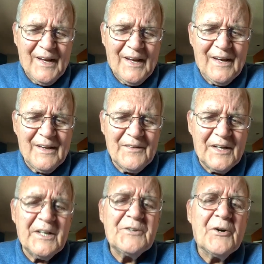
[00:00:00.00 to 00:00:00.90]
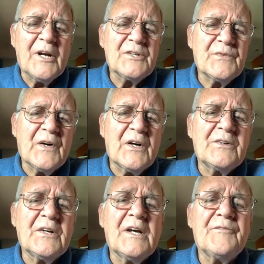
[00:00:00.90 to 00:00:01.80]
And then he
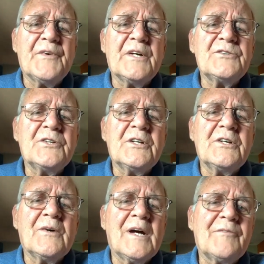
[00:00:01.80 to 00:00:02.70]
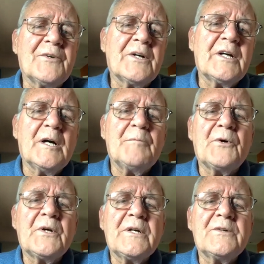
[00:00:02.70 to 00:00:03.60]
transferred to FSU after a
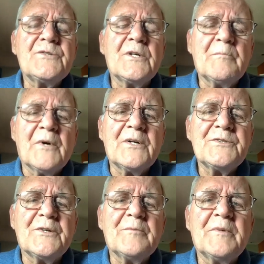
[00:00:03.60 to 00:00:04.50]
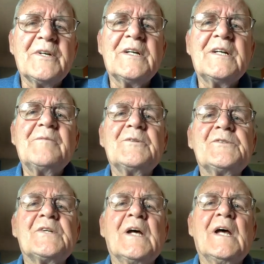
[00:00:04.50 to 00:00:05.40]
couple of years at Mercer. But he was